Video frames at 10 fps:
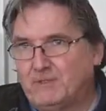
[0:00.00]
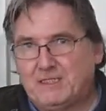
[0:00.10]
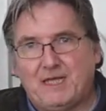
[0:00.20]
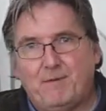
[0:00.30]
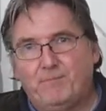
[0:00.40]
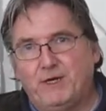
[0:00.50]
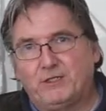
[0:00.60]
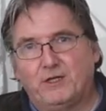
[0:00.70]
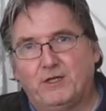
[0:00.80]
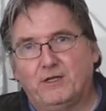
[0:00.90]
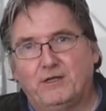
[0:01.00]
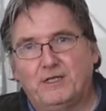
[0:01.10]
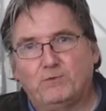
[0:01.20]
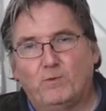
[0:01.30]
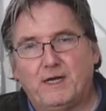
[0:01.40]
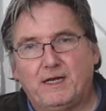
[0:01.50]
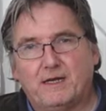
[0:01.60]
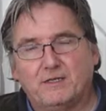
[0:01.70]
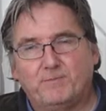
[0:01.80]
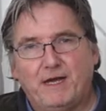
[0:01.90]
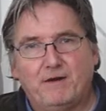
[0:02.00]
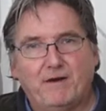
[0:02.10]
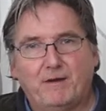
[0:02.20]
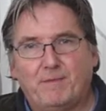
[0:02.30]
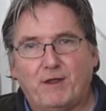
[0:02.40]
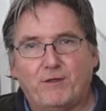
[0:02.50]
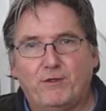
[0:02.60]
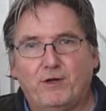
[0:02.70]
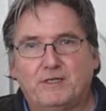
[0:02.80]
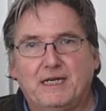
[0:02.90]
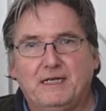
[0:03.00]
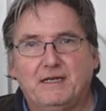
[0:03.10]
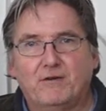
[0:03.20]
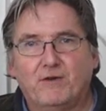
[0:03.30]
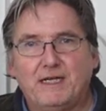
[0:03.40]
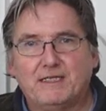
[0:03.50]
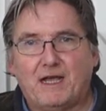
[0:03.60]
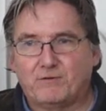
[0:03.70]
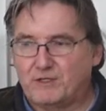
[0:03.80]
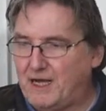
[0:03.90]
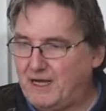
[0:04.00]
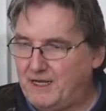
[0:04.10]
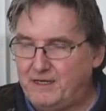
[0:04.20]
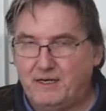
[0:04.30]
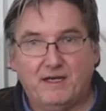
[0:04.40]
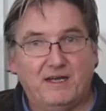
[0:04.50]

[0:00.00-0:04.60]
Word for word: temperature this week has been around about 13 degrees outside.